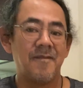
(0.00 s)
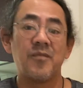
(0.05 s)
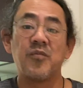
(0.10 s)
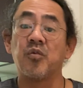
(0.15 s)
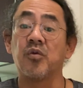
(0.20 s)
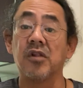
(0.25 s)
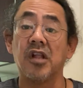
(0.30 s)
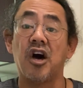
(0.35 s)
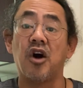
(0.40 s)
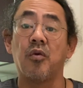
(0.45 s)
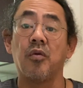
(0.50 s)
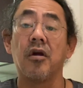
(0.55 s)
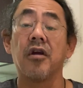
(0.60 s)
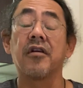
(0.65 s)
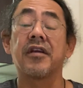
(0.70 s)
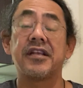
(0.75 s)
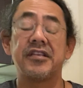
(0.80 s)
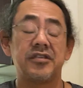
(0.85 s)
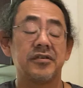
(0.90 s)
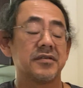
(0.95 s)
will all
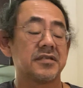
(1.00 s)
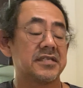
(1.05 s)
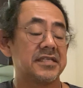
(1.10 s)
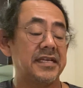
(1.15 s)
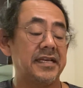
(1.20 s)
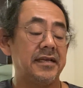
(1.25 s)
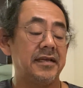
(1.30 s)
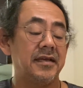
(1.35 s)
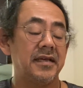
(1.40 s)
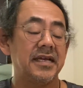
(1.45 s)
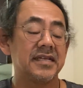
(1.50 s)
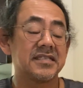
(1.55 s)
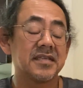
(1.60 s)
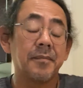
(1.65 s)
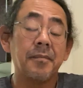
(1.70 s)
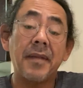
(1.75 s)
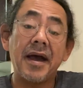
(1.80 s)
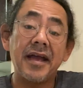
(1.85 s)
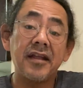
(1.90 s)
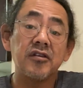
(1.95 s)
work, and you'll see. It's a
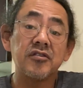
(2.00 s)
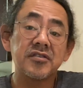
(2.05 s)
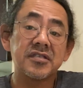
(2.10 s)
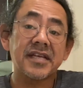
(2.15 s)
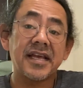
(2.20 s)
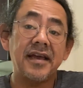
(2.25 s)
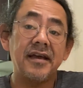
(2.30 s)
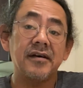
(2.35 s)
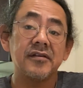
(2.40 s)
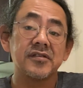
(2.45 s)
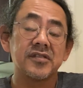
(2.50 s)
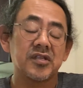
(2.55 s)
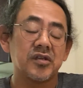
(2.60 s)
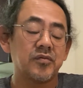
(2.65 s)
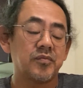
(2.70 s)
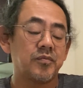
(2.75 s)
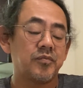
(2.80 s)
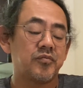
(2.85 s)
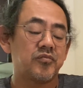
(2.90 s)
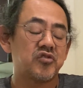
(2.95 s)
minor scale, so
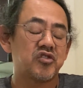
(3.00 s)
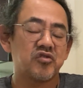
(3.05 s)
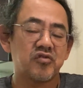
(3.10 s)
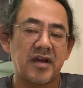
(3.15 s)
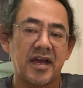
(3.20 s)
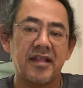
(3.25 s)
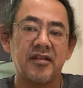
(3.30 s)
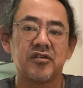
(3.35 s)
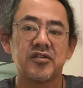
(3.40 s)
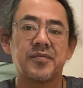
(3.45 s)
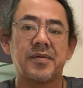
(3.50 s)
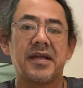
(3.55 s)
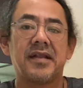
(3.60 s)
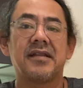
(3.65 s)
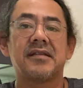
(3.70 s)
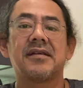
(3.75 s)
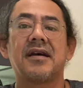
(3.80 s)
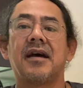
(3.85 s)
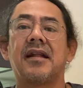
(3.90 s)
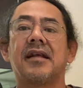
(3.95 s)
try those
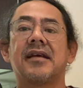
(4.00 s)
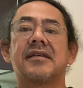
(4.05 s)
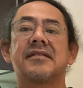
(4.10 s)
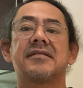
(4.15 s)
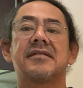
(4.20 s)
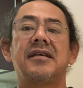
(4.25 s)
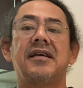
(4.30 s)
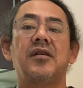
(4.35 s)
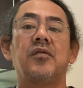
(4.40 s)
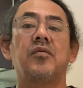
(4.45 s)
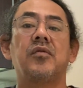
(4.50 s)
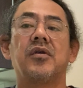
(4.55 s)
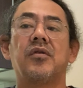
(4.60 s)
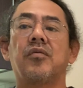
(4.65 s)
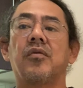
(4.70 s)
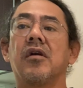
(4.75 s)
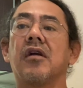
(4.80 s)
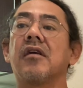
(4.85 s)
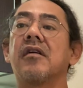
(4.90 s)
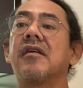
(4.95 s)
pentatonics. It will
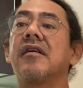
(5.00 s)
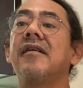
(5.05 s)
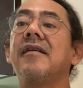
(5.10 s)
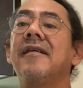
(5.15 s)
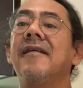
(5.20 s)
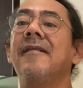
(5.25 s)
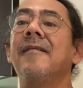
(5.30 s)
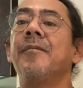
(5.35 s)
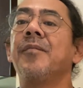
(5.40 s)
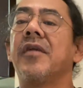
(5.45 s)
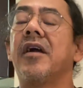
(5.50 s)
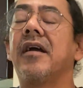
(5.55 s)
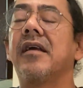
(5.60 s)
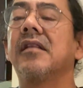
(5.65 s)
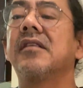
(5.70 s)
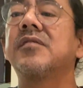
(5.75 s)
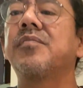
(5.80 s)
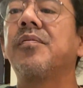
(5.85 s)
work. All right, let's